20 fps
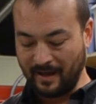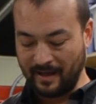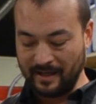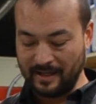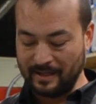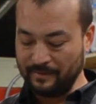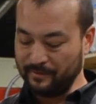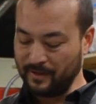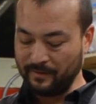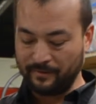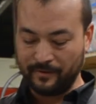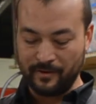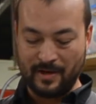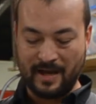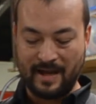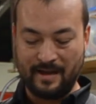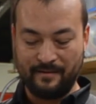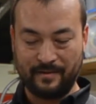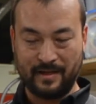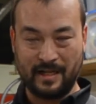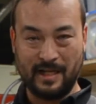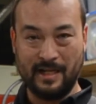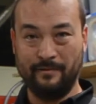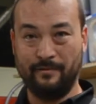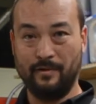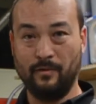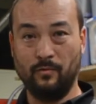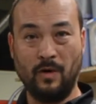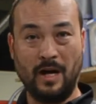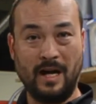Even if you have kind of
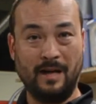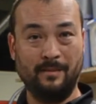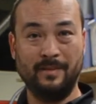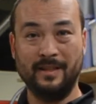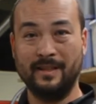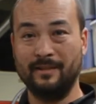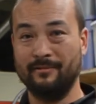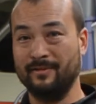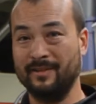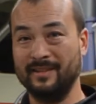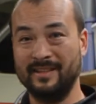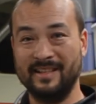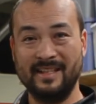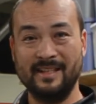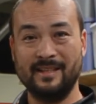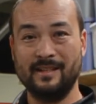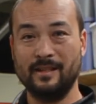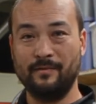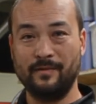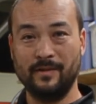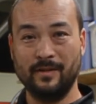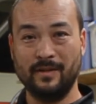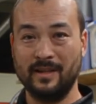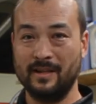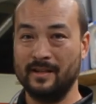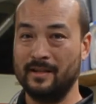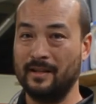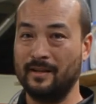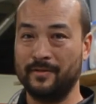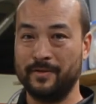a wobbly release, if you get
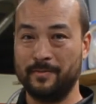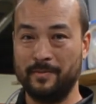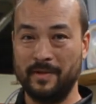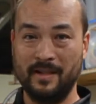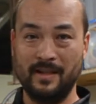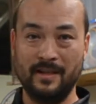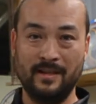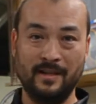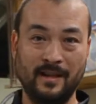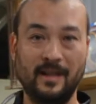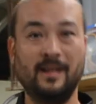enough speed,